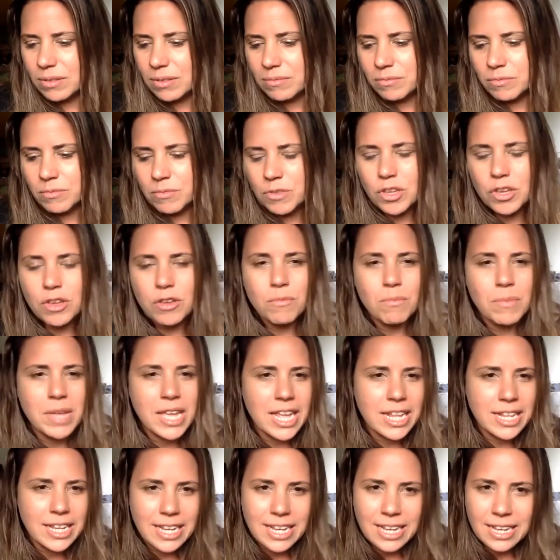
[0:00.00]
new
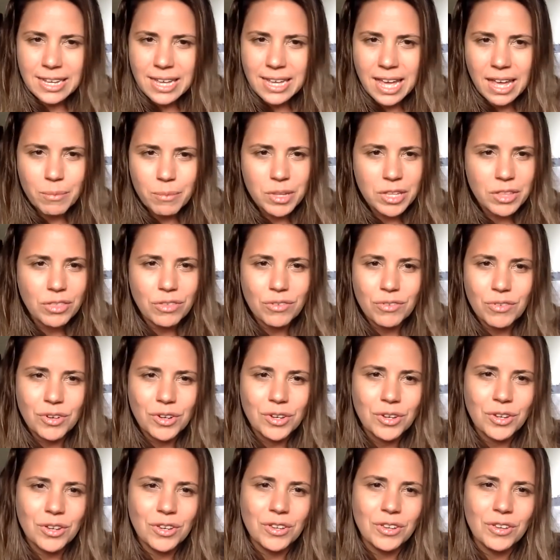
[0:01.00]
media coming
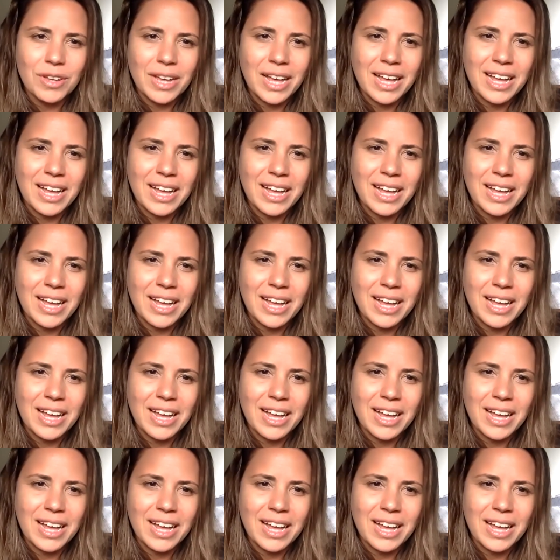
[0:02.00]
through,